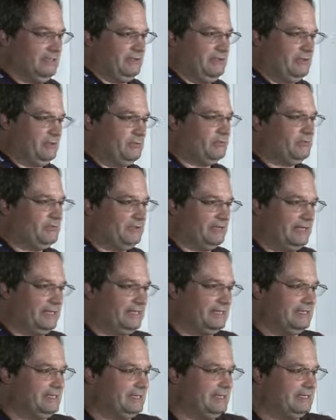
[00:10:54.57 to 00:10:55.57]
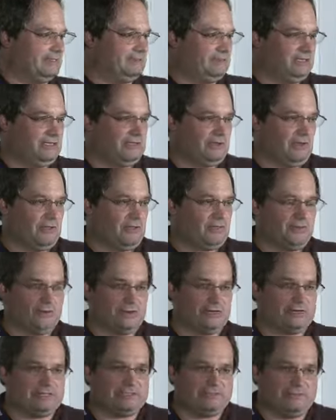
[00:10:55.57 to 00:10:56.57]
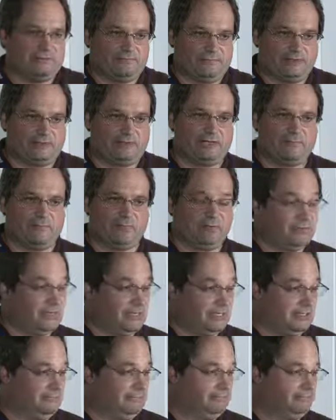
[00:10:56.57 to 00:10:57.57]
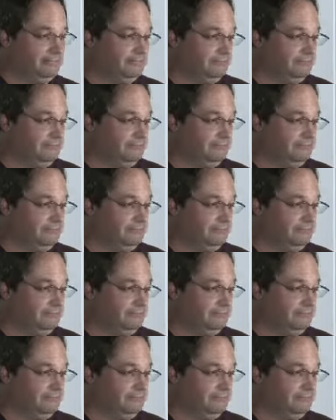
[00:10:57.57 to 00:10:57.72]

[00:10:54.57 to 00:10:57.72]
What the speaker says: you will find that the authorities that have already been written,